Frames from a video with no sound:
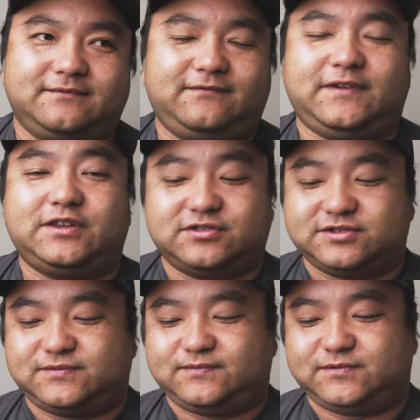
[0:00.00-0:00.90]

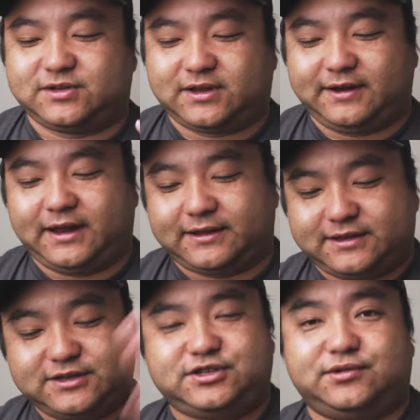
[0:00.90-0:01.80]
features to
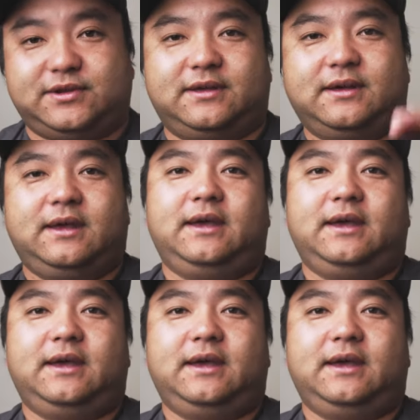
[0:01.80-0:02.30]
connect this unit